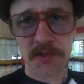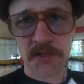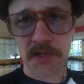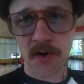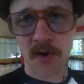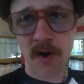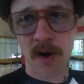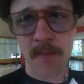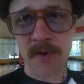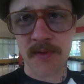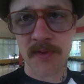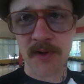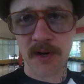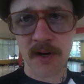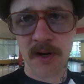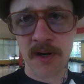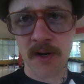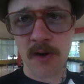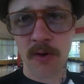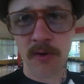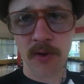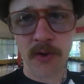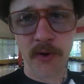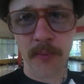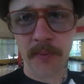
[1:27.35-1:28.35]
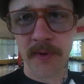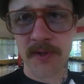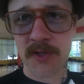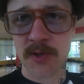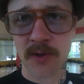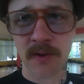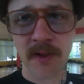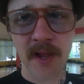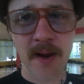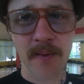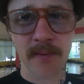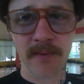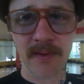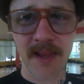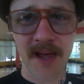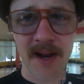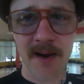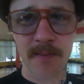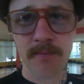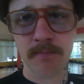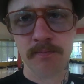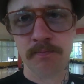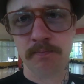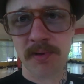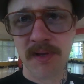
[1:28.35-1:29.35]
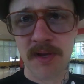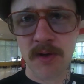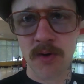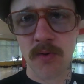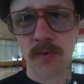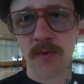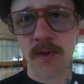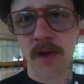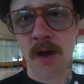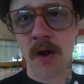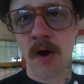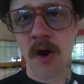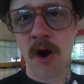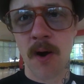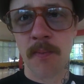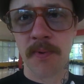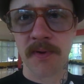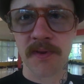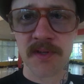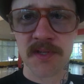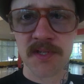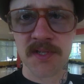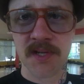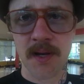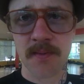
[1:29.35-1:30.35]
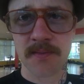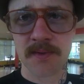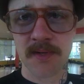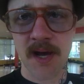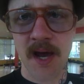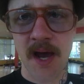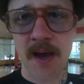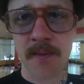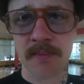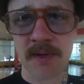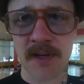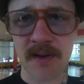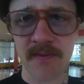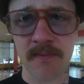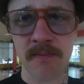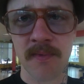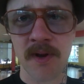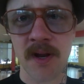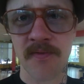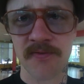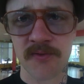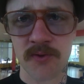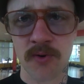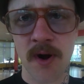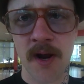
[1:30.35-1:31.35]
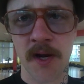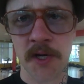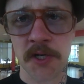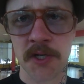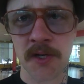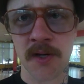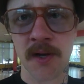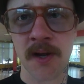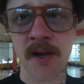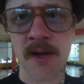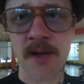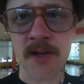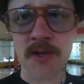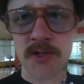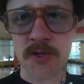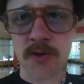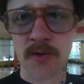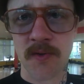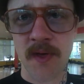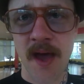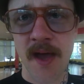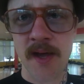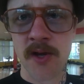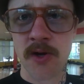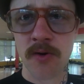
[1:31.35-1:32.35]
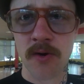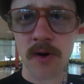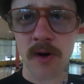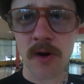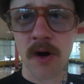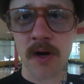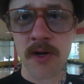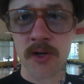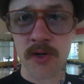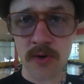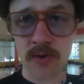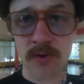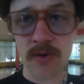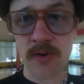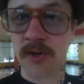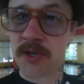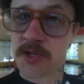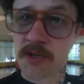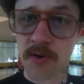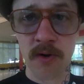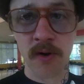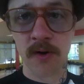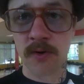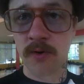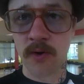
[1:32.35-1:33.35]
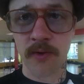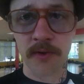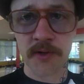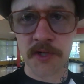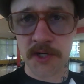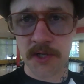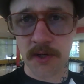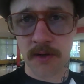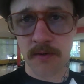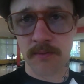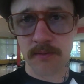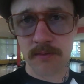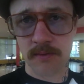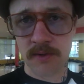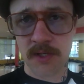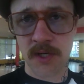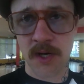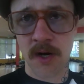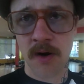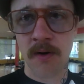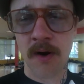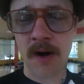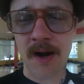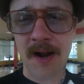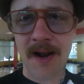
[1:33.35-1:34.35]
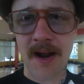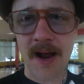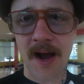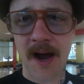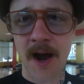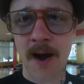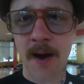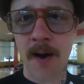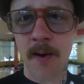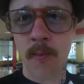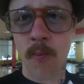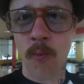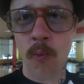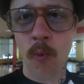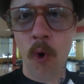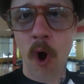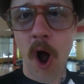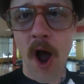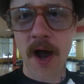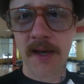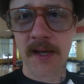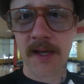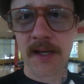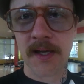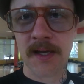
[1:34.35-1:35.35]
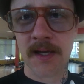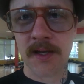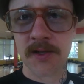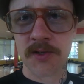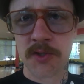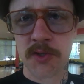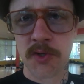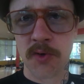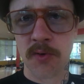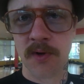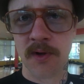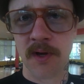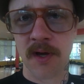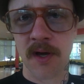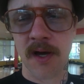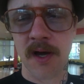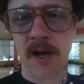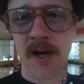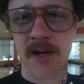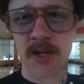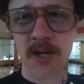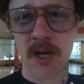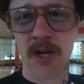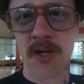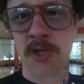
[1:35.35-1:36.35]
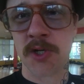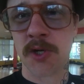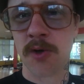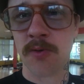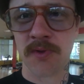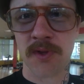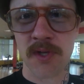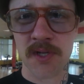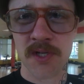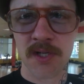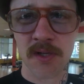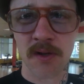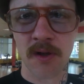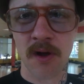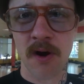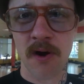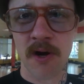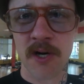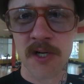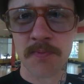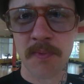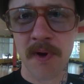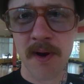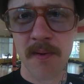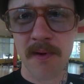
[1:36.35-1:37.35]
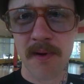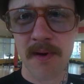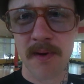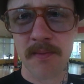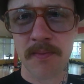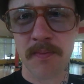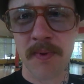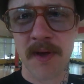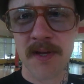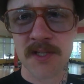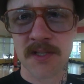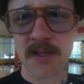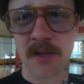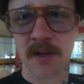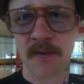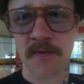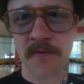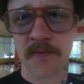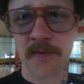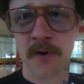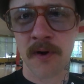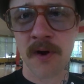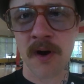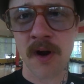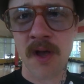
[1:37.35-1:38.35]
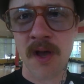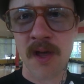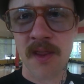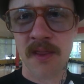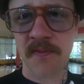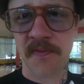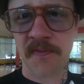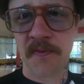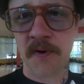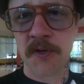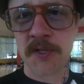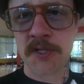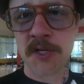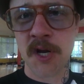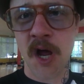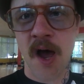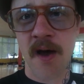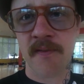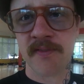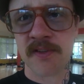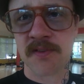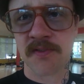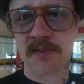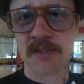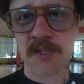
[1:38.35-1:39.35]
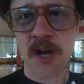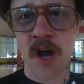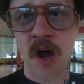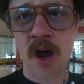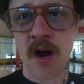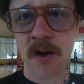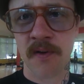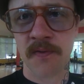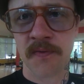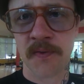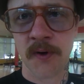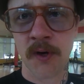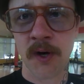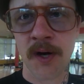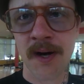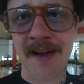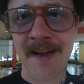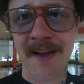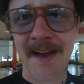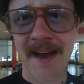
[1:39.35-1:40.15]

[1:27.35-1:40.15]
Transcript: So I mean, they're going to know a little bit. So let them be who they are, but at the same time, give them enough direction so that you're still in control of the shoot. So walking into a shoot this large might not be the best thing for the first novice photographer,